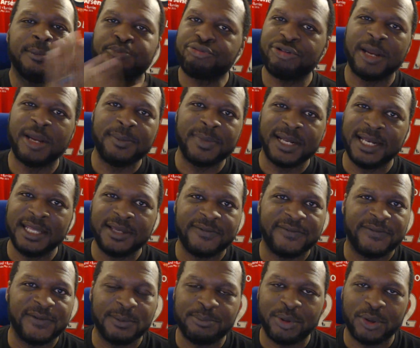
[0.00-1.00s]
Premier League
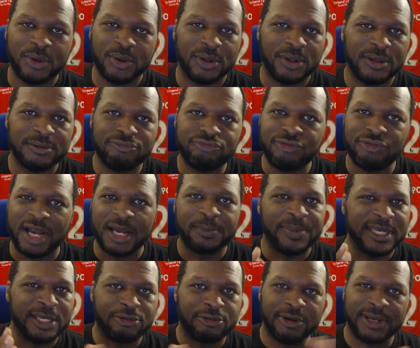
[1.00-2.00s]
football,
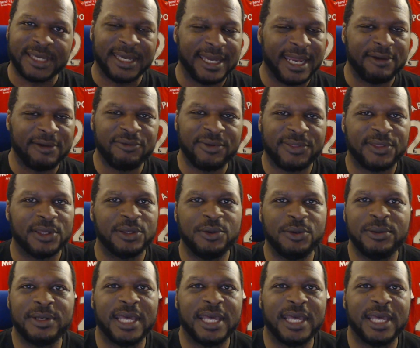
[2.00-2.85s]
rugby, cricket, everything, you